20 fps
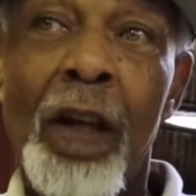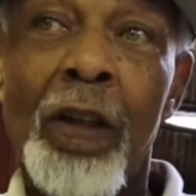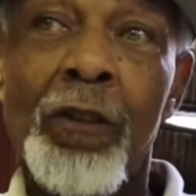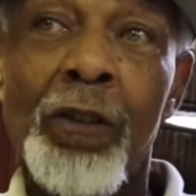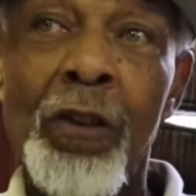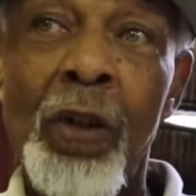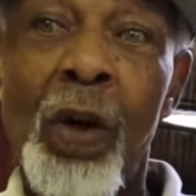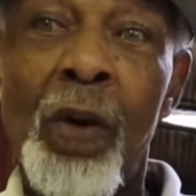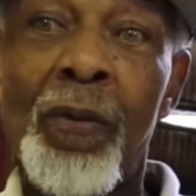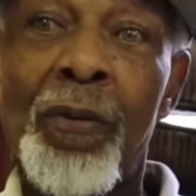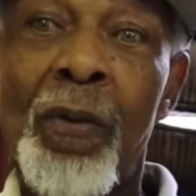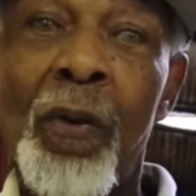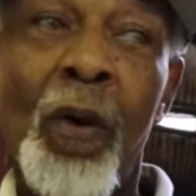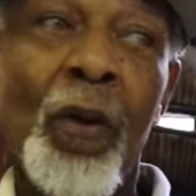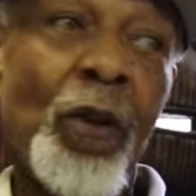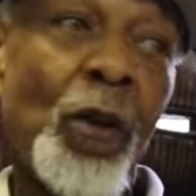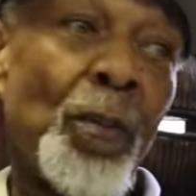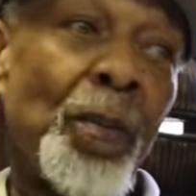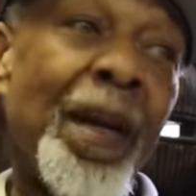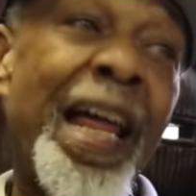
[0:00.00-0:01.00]
So
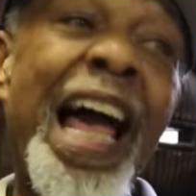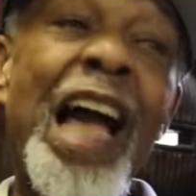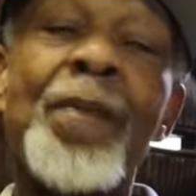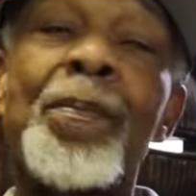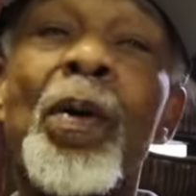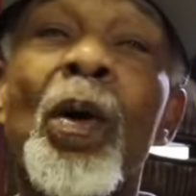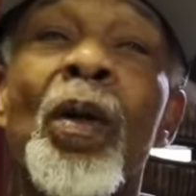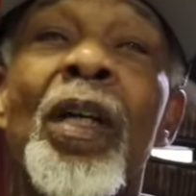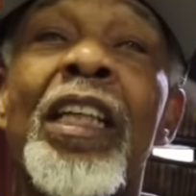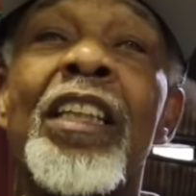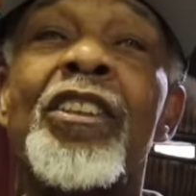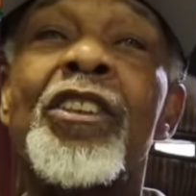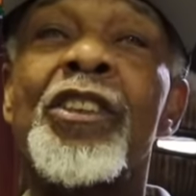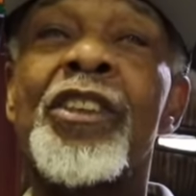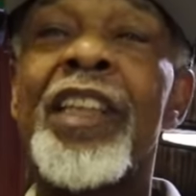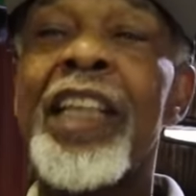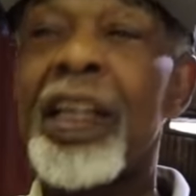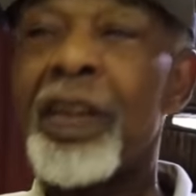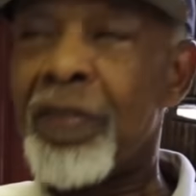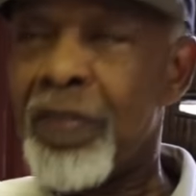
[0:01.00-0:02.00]
for the black police
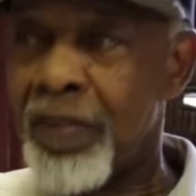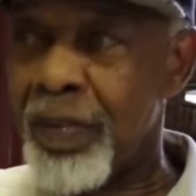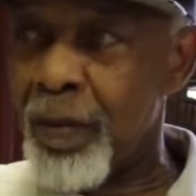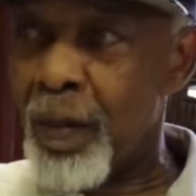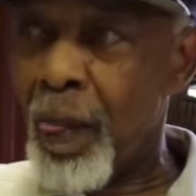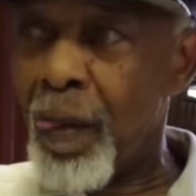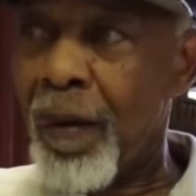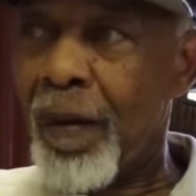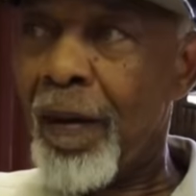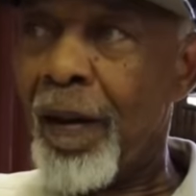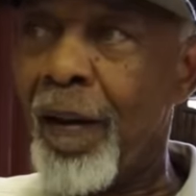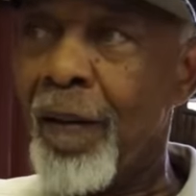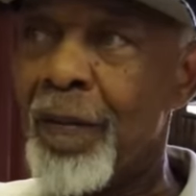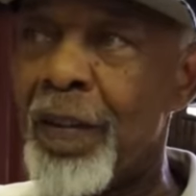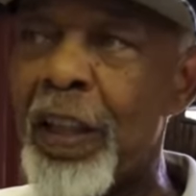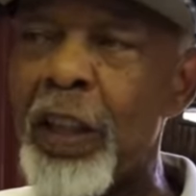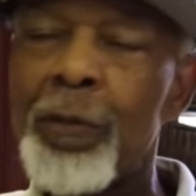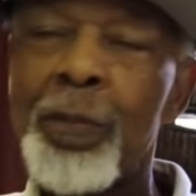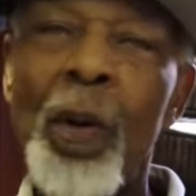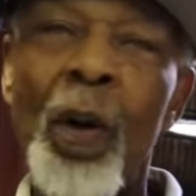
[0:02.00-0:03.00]
chiefs of
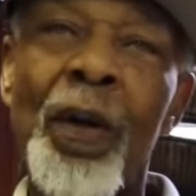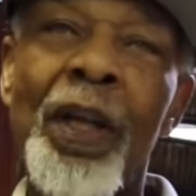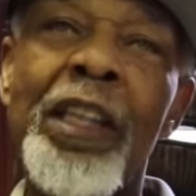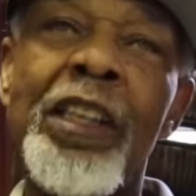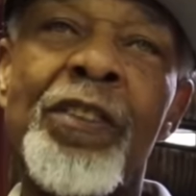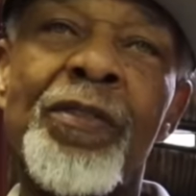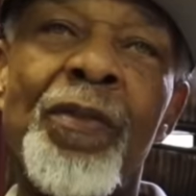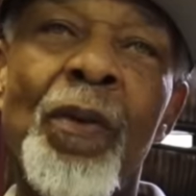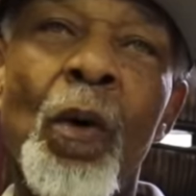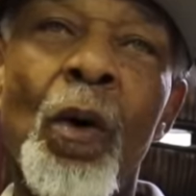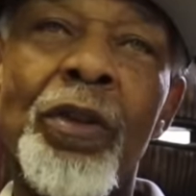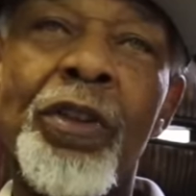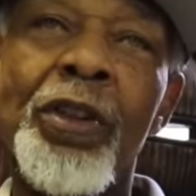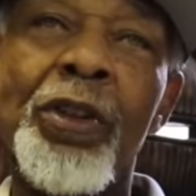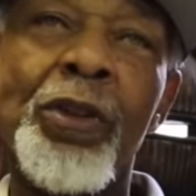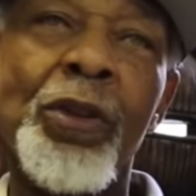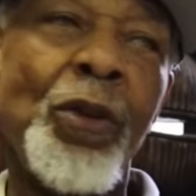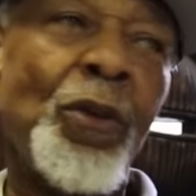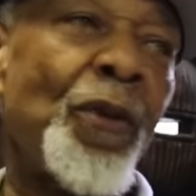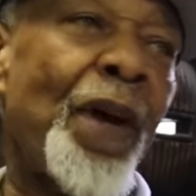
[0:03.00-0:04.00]
these police
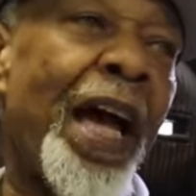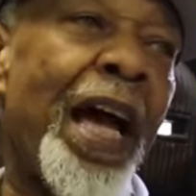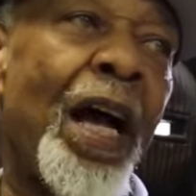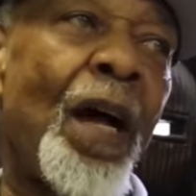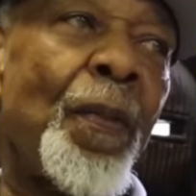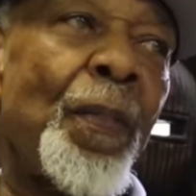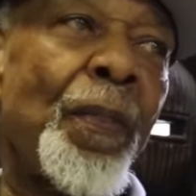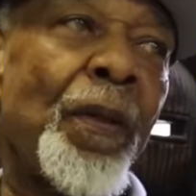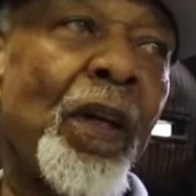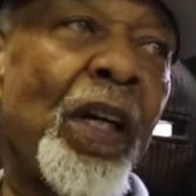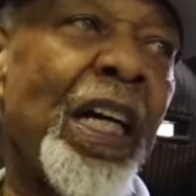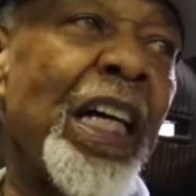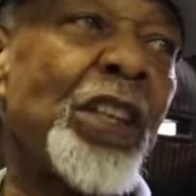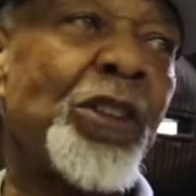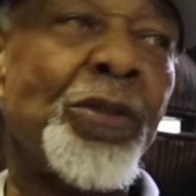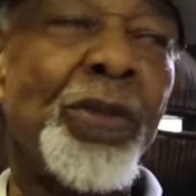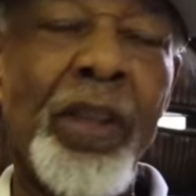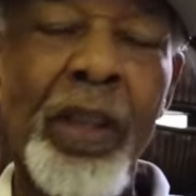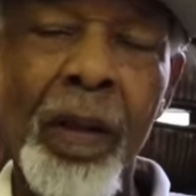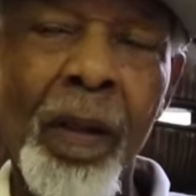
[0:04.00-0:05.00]
forces around the
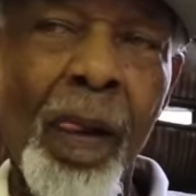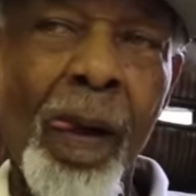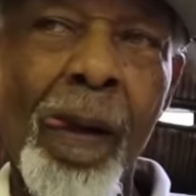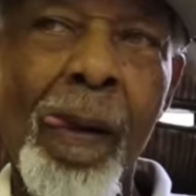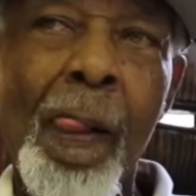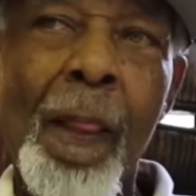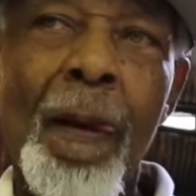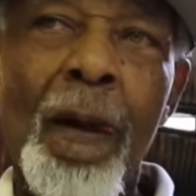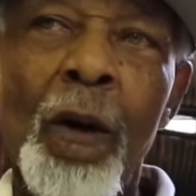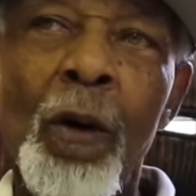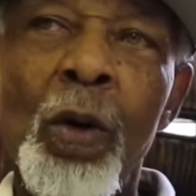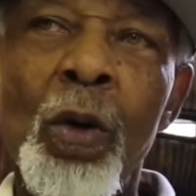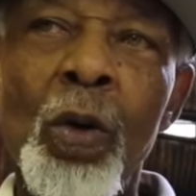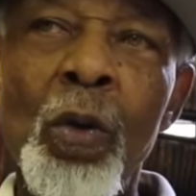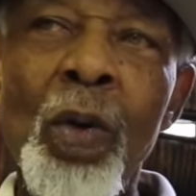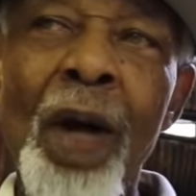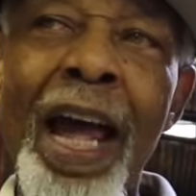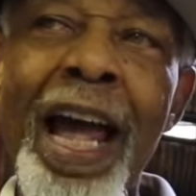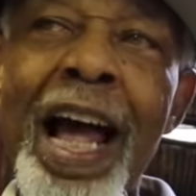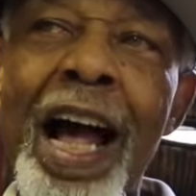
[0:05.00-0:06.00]
country
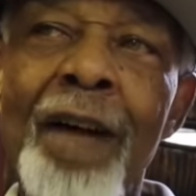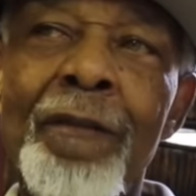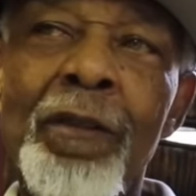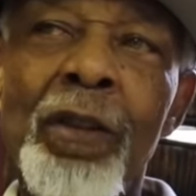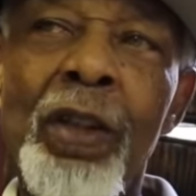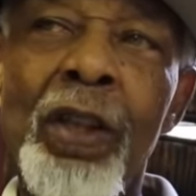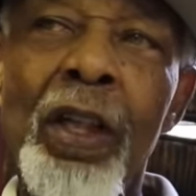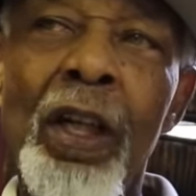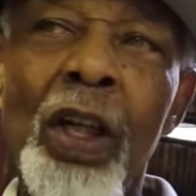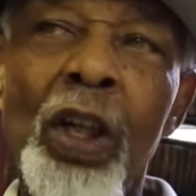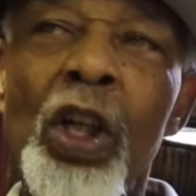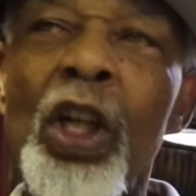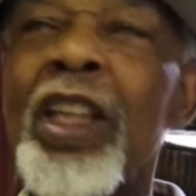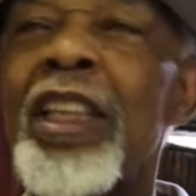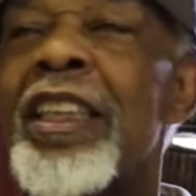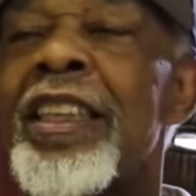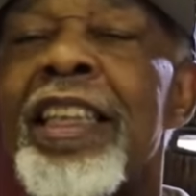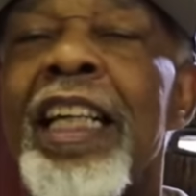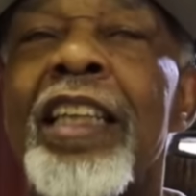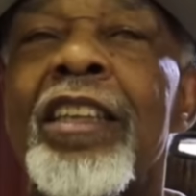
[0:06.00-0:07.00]
who have good
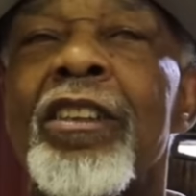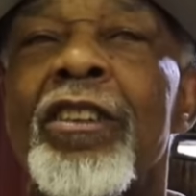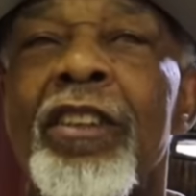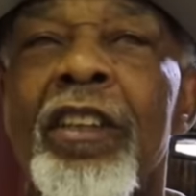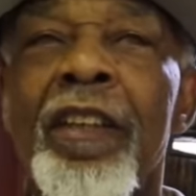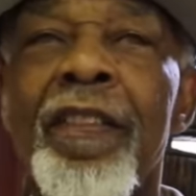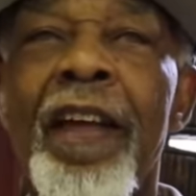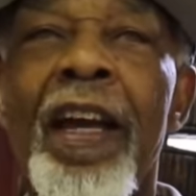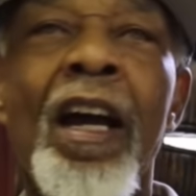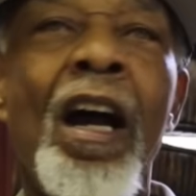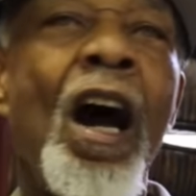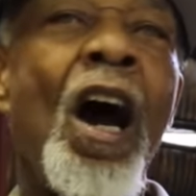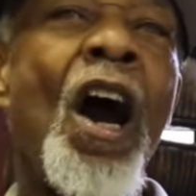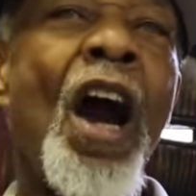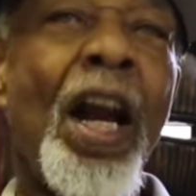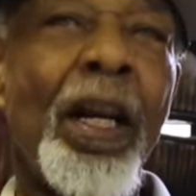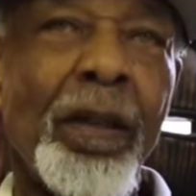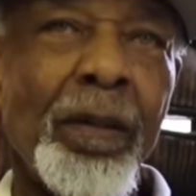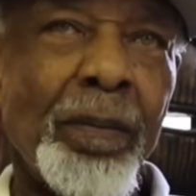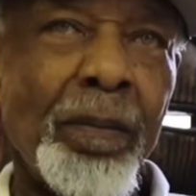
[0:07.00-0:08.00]
intentions in their
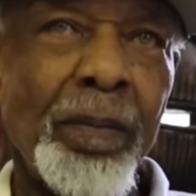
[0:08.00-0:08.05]
heart,